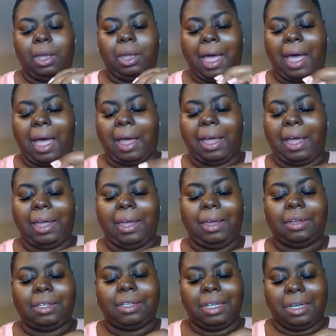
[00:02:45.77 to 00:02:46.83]

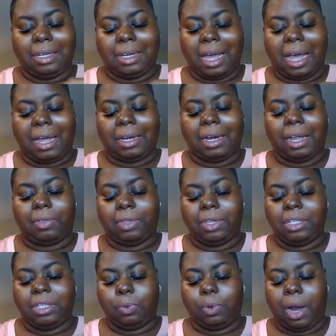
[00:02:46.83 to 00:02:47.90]
I did not. Now
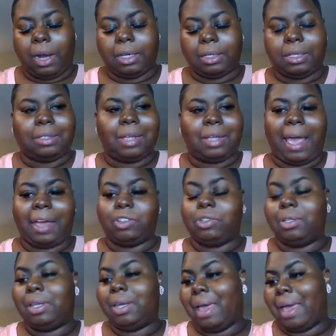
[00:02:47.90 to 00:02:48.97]
this product is
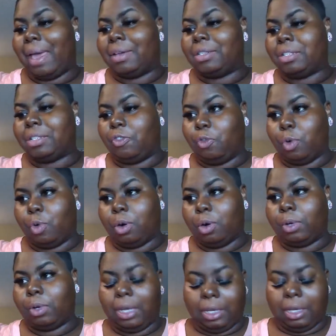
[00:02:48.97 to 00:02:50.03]
actually at
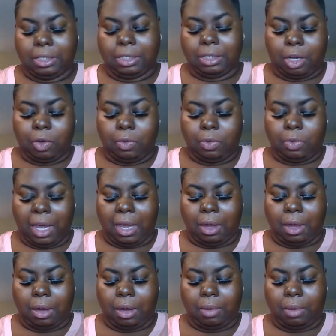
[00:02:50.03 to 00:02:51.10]
Sephora, and so they
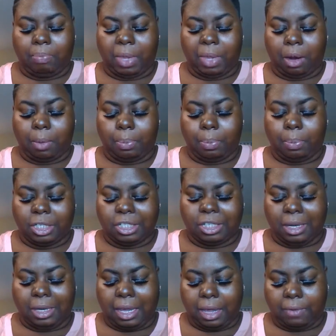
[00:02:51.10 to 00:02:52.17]
are
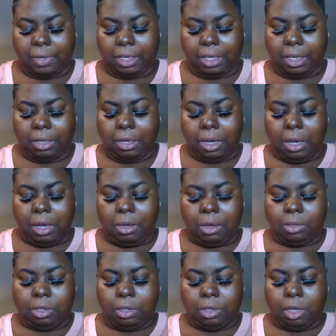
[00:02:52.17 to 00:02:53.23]
pushing heavily
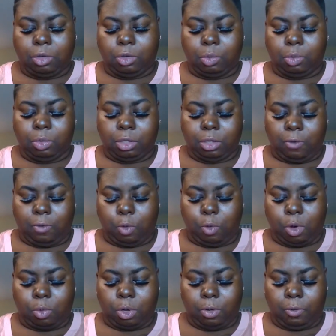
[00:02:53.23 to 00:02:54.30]
to go through
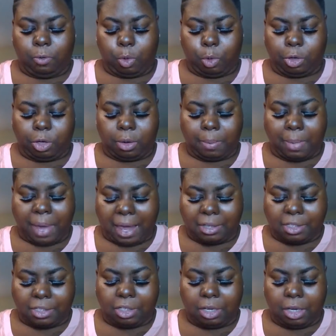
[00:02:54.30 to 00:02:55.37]
Sephora for your
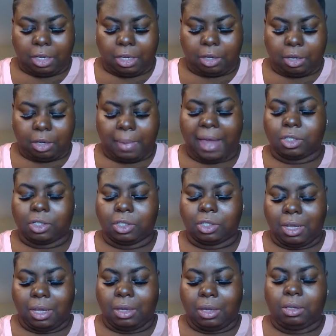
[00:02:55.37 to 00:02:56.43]
match
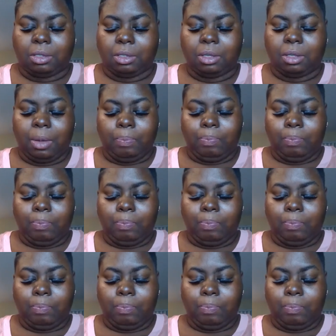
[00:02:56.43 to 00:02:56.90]
needs.